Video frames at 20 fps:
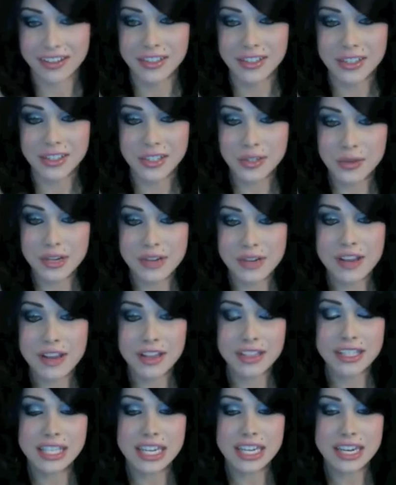Sarina
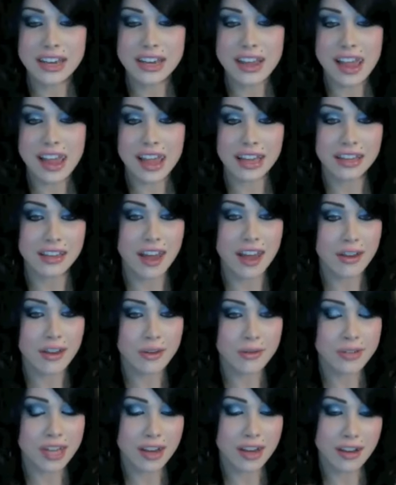Valentina at
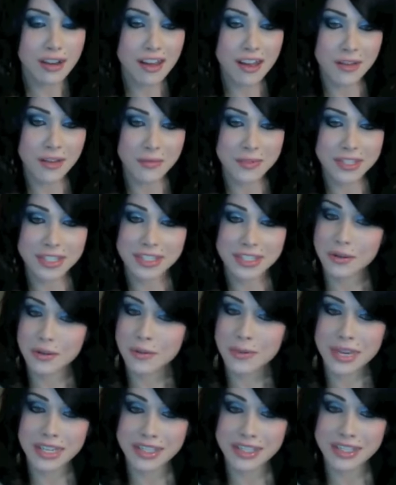yahoo.com. It's
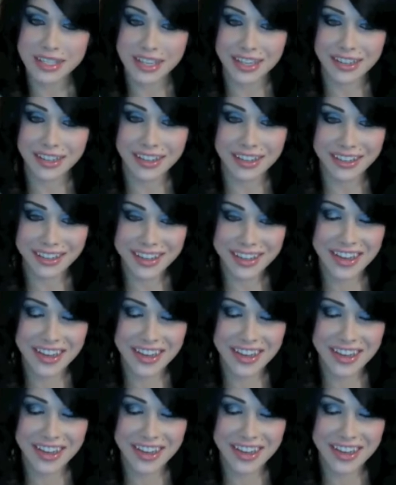so basic.